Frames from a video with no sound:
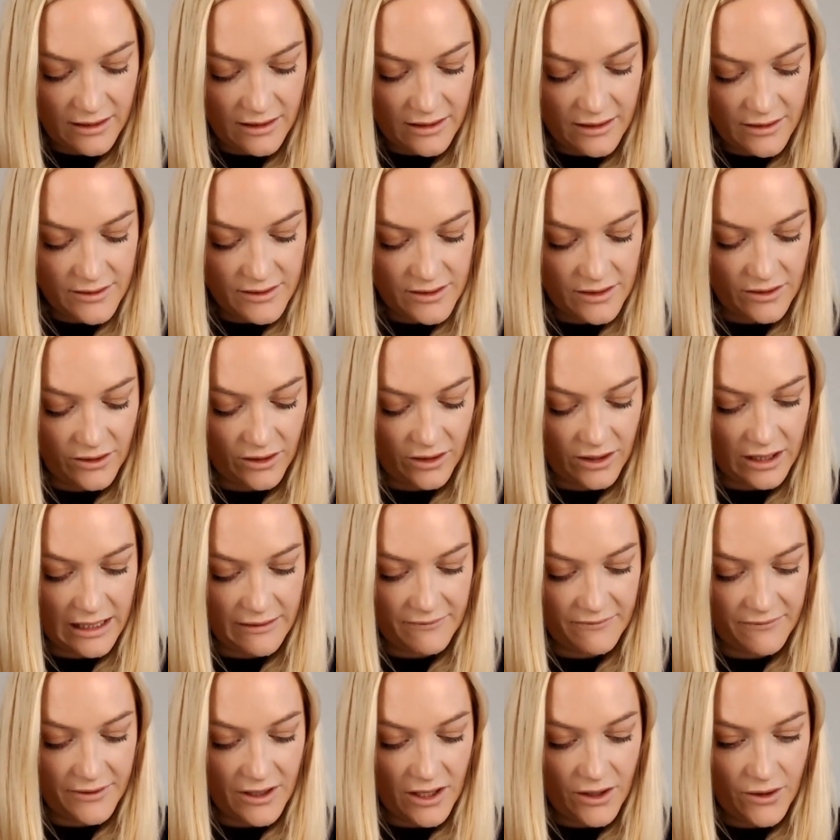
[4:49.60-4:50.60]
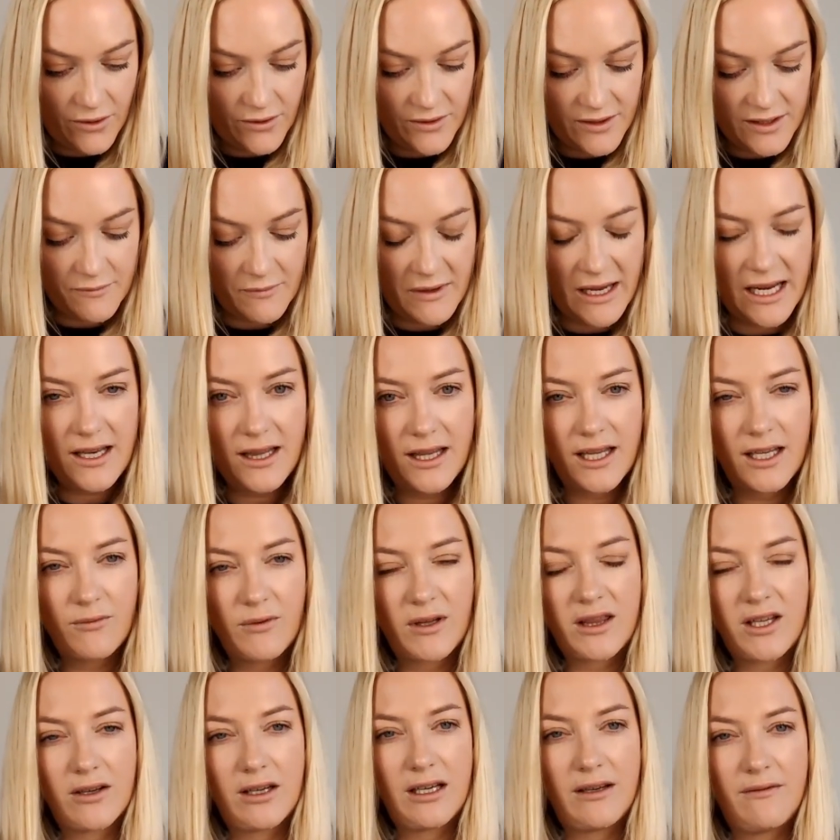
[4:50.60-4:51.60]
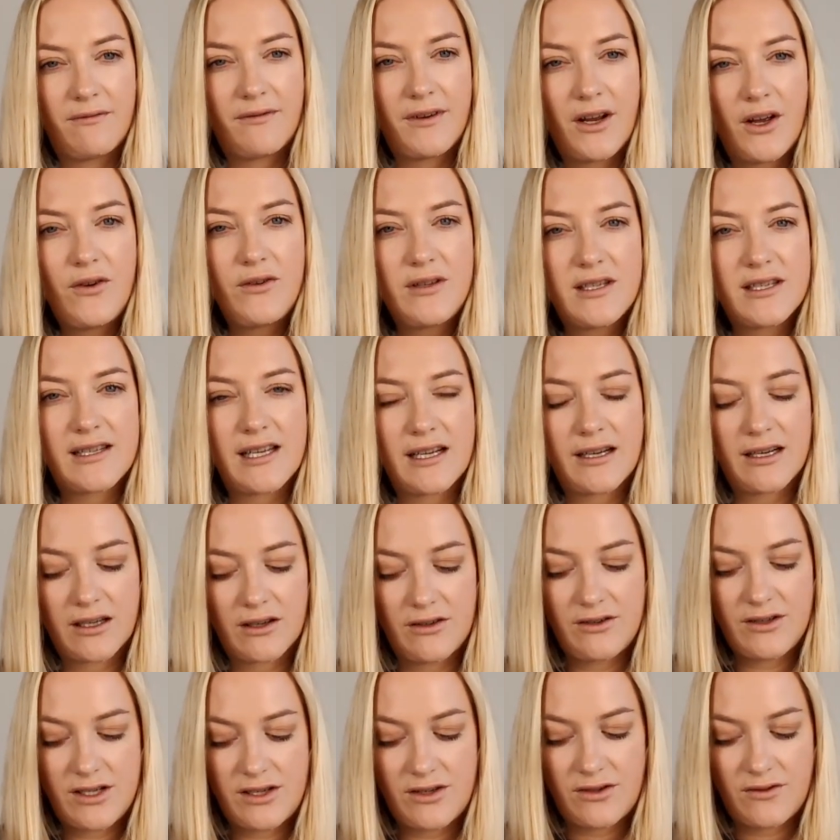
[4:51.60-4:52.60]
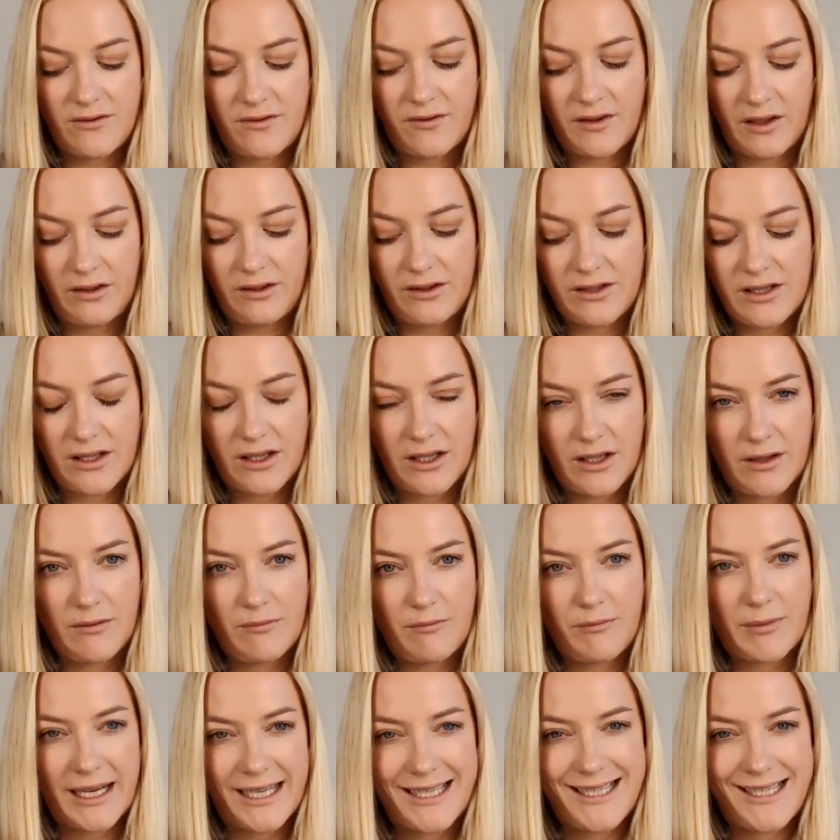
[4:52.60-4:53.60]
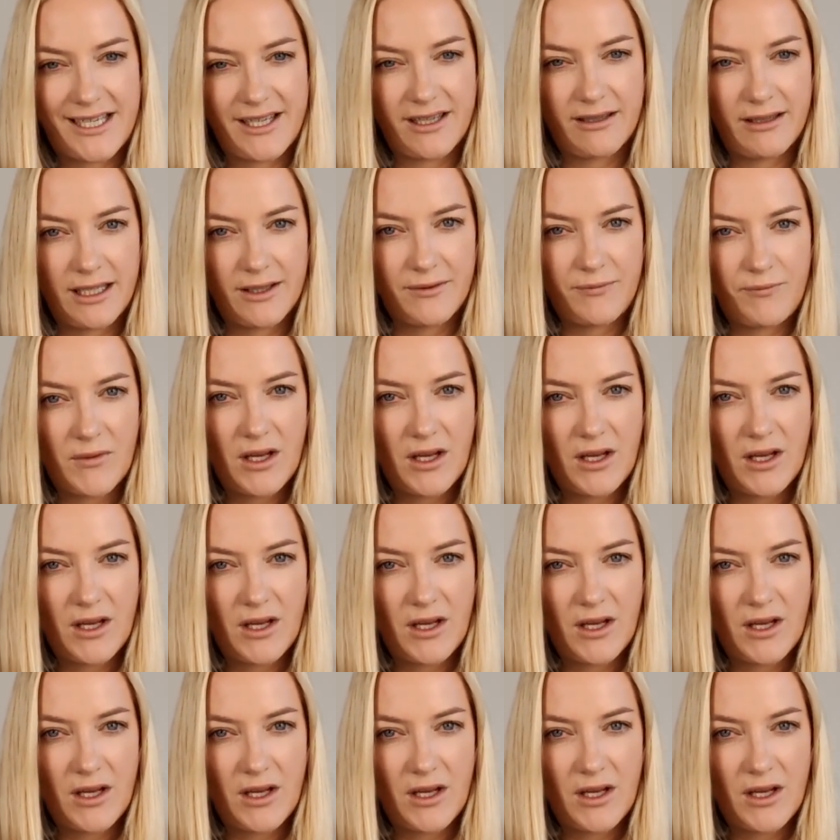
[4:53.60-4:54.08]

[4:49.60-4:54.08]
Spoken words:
So your lymph nodes, the main thing with your lymph nodes is they're going to filter bacteria.